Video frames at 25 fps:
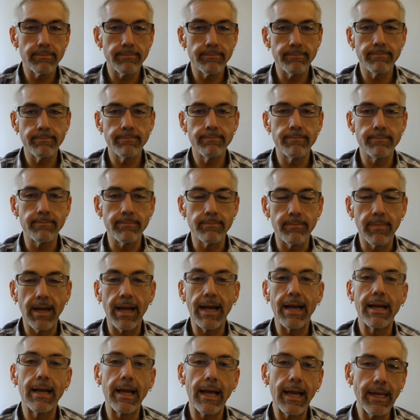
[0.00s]
And
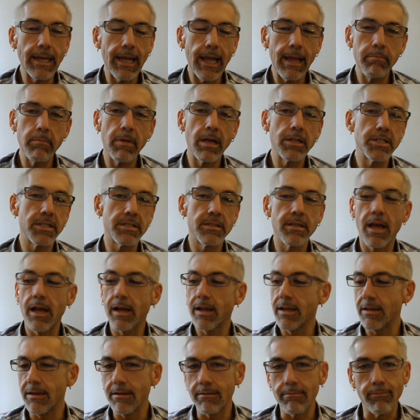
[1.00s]
I'm not just
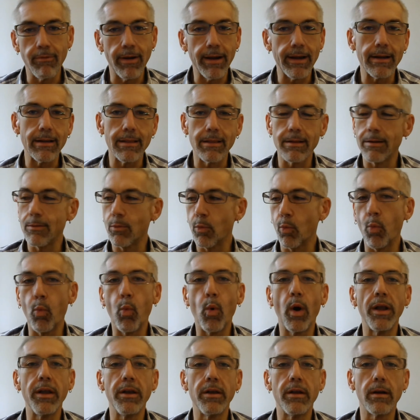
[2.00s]
talking regular
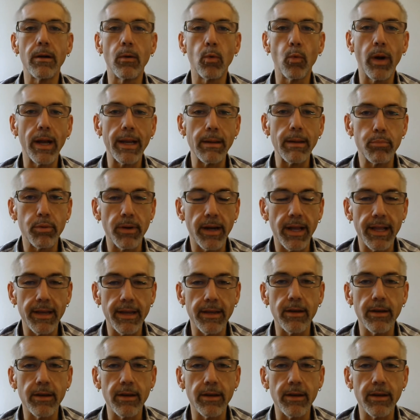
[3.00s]
Wonder white bread.